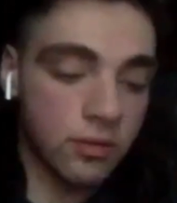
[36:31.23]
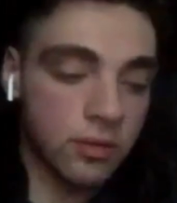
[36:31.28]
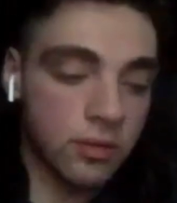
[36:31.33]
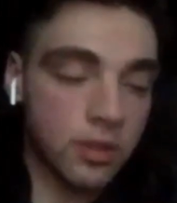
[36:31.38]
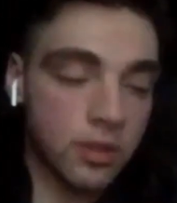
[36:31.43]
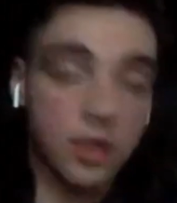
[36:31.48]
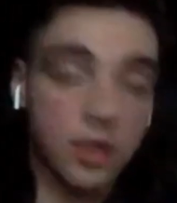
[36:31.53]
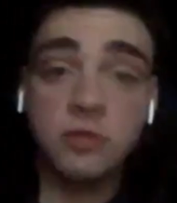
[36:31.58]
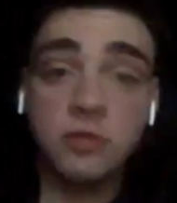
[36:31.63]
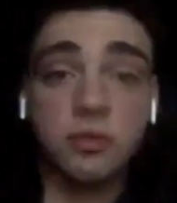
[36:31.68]

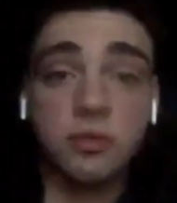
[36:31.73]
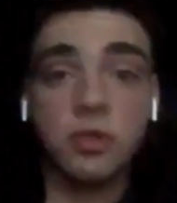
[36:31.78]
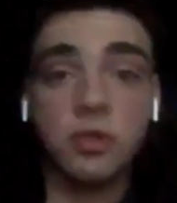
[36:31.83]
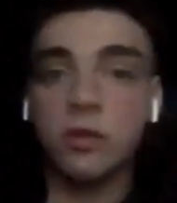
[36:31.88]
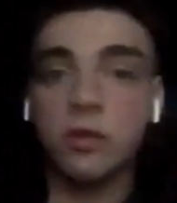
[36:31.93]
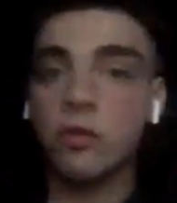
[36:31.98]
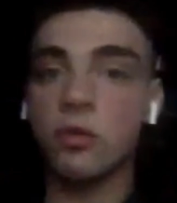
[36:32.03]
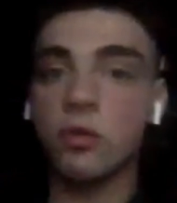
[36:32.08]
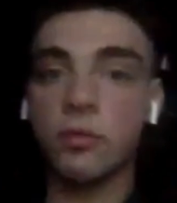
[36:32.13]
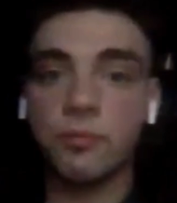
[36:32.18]
it's really
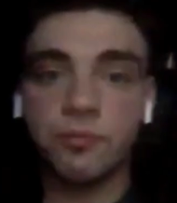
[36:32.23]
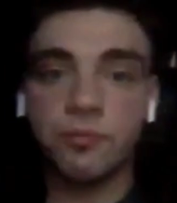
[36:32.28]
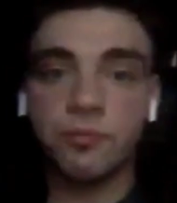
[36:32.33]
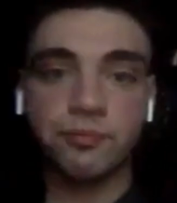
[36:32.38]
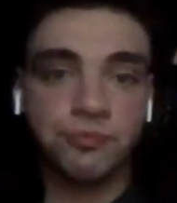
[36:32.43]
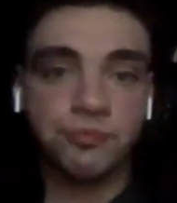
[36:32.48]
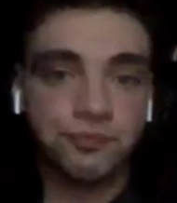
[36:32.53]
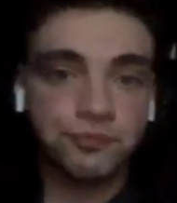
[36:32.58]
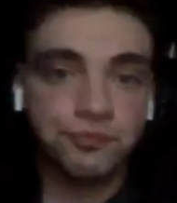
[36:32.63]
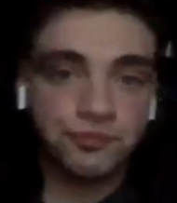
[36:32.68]
cool.
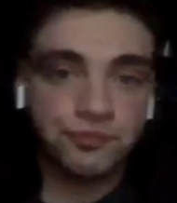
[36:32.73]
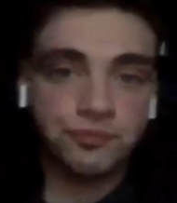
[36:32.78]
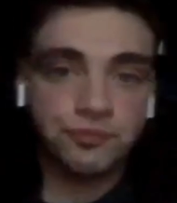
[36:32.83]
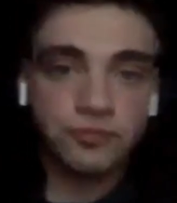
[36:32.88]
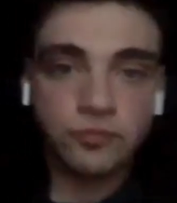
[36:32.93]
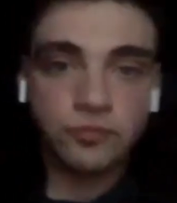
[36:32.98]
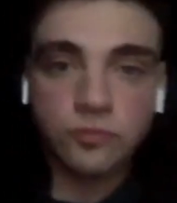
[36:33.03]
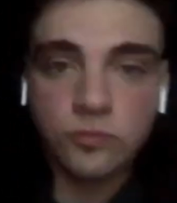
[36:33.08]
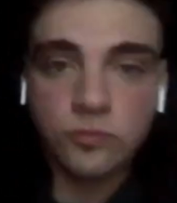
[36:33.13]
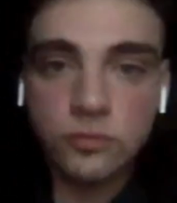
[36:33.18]

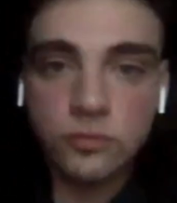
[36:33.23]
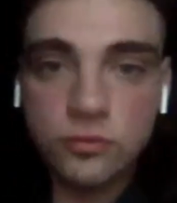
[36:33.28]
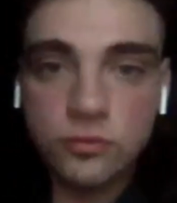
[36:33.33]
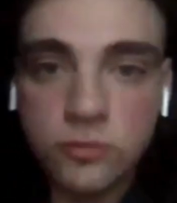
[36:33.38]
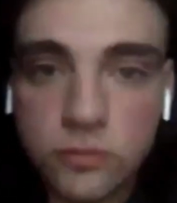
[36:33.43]
Oh, yeah.